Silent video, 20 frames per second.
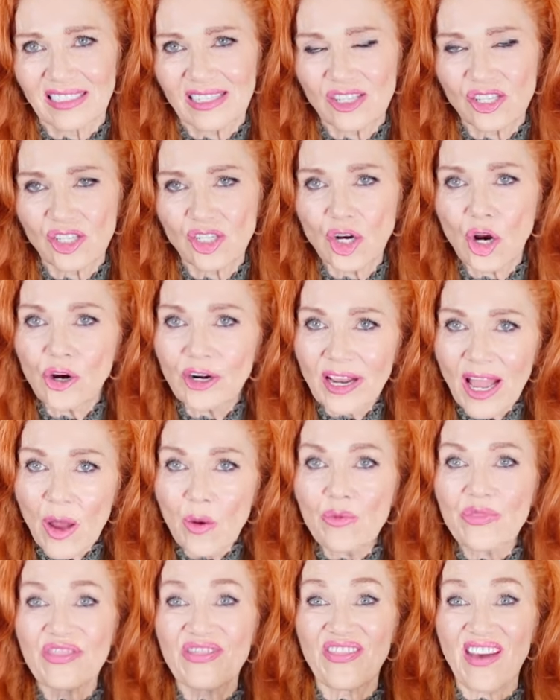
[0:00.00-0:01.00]
Start
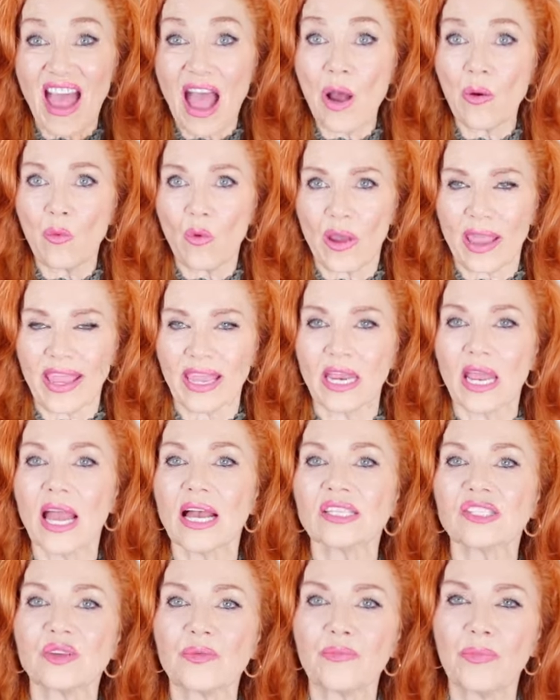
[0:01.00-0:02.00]
out that way
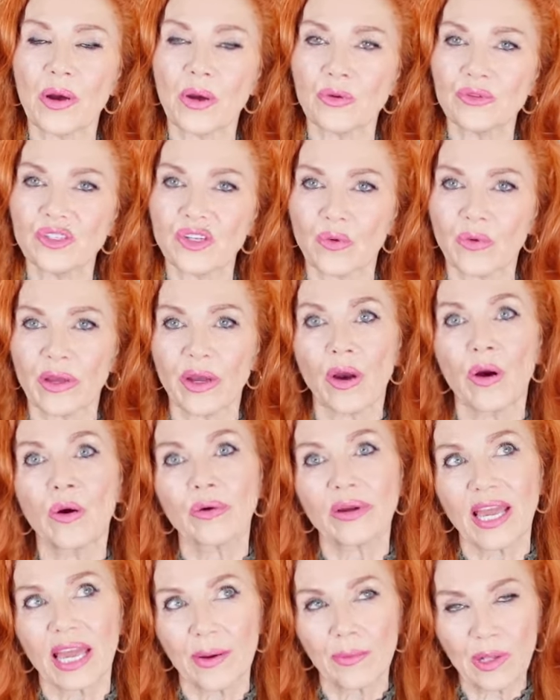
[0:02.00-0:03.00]
as opposed to going,
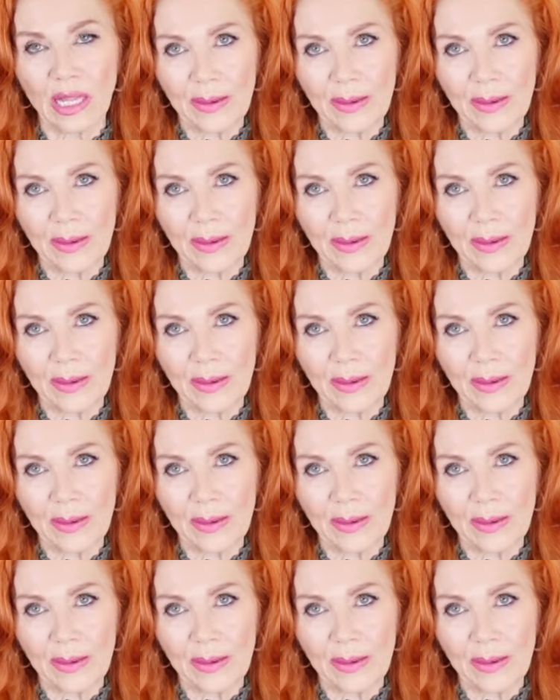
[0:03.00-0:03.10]
okay, well,